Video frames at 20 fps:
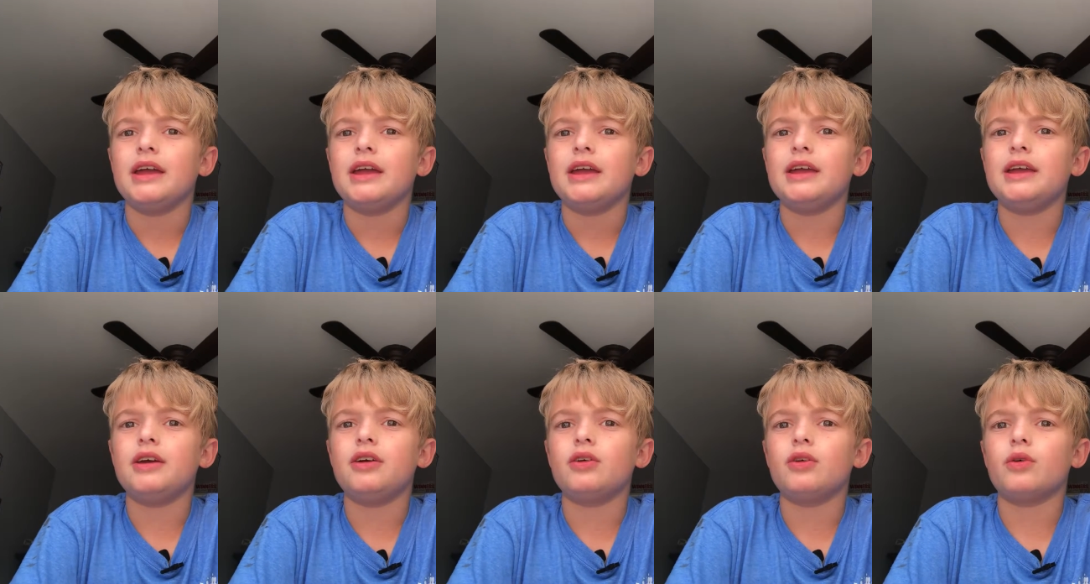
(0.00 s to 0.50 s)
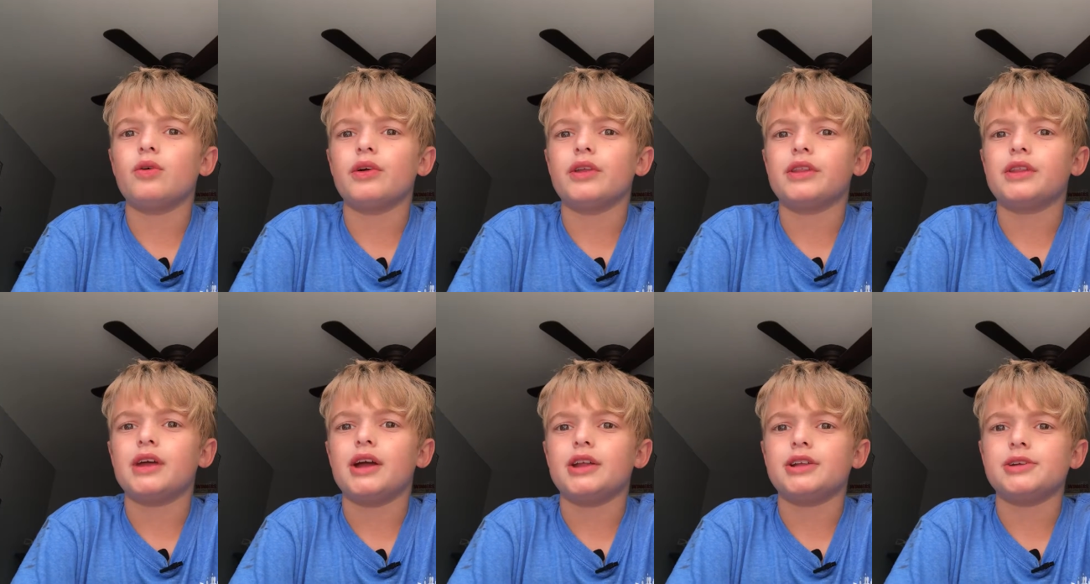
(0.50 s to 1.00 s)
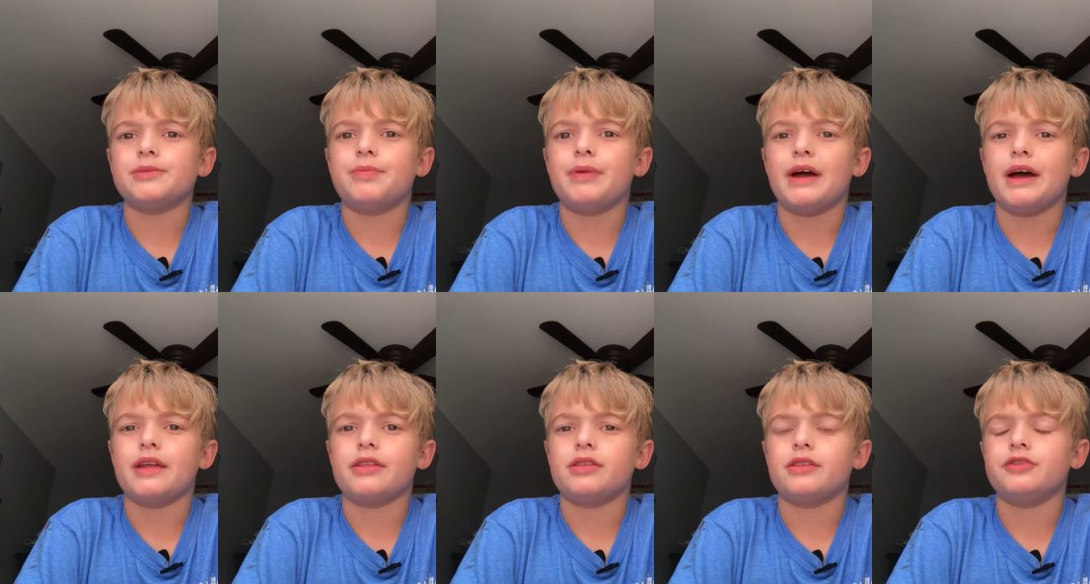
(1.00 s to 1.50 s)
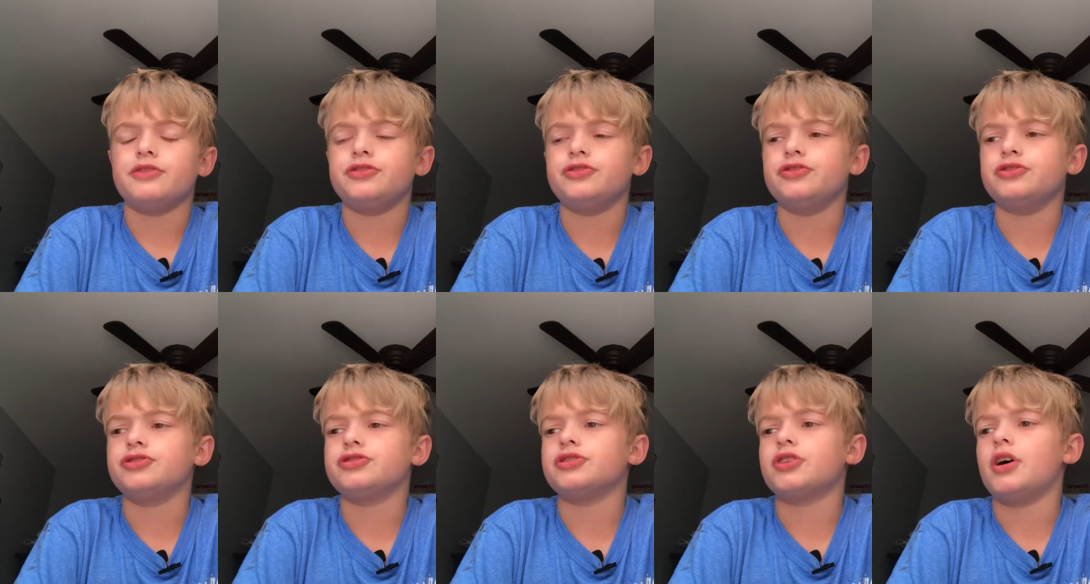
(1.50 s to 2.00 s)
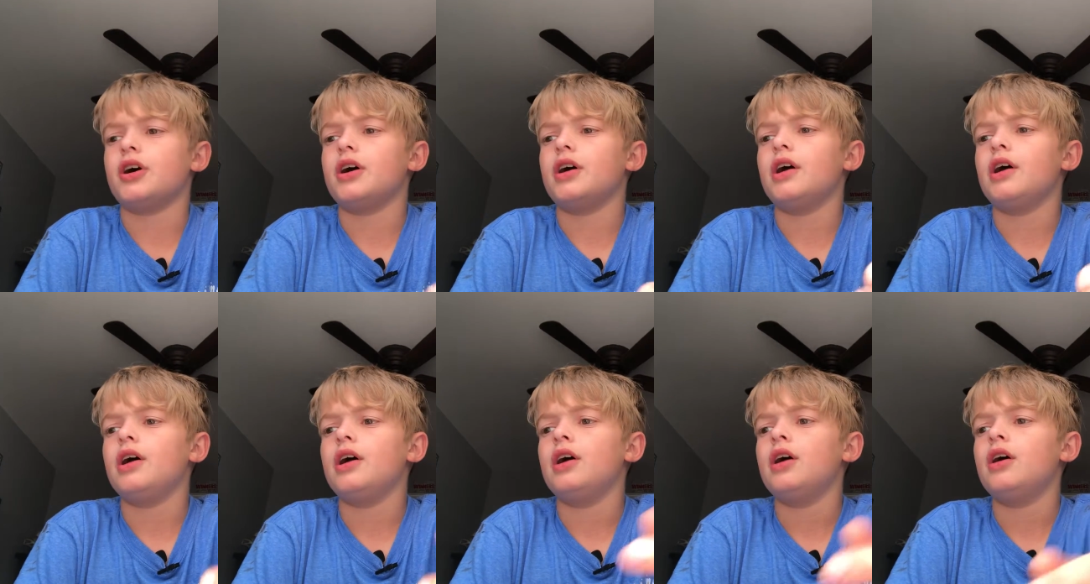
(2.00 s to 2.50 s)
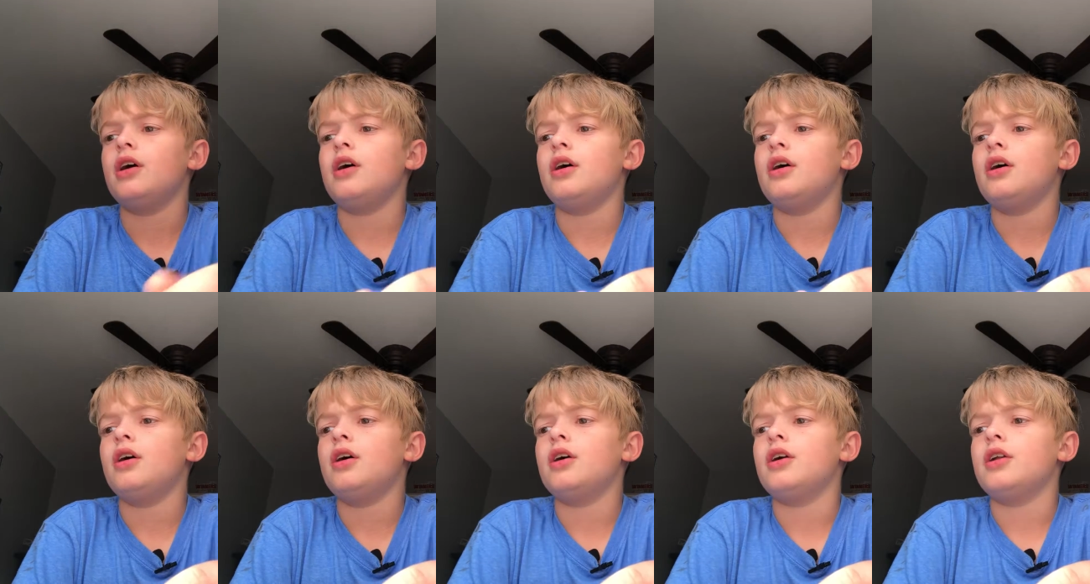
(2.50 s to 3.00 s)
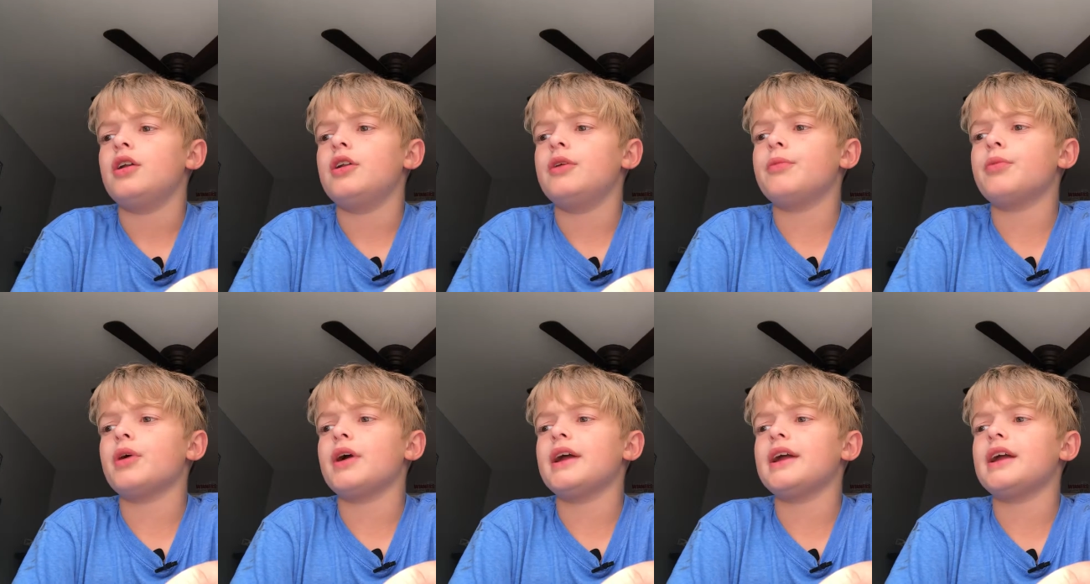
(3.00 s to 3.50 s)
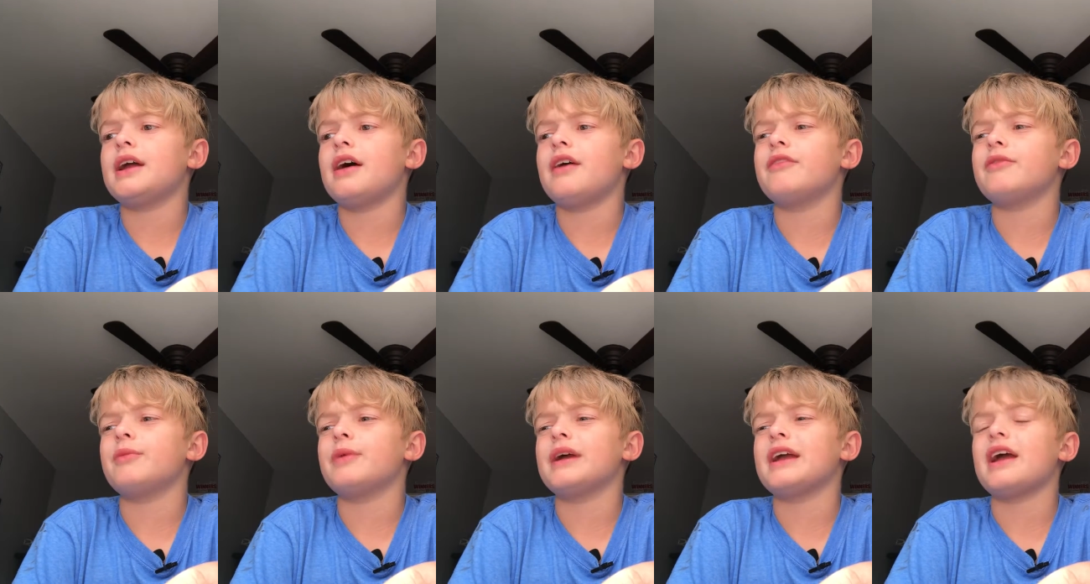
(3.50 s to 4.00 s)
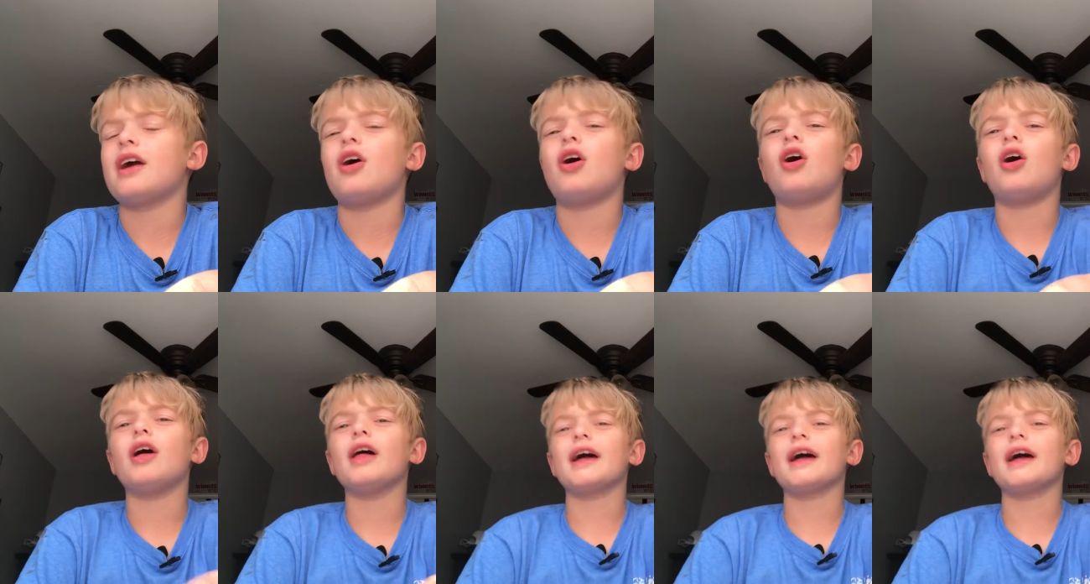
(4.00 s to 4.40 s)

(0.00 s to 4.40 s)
he could always catch a pass and shoot a shot. Number 8, Kevin McHale.